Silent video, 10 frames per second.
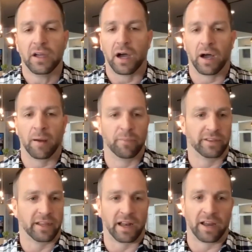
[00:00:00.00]
But
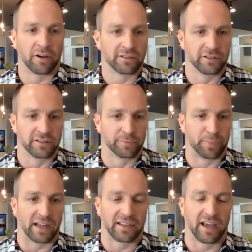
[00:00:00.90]
then I'd also just
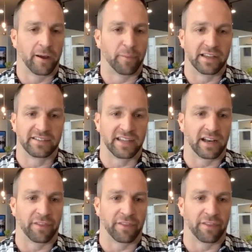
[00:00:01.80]
back that up by saying,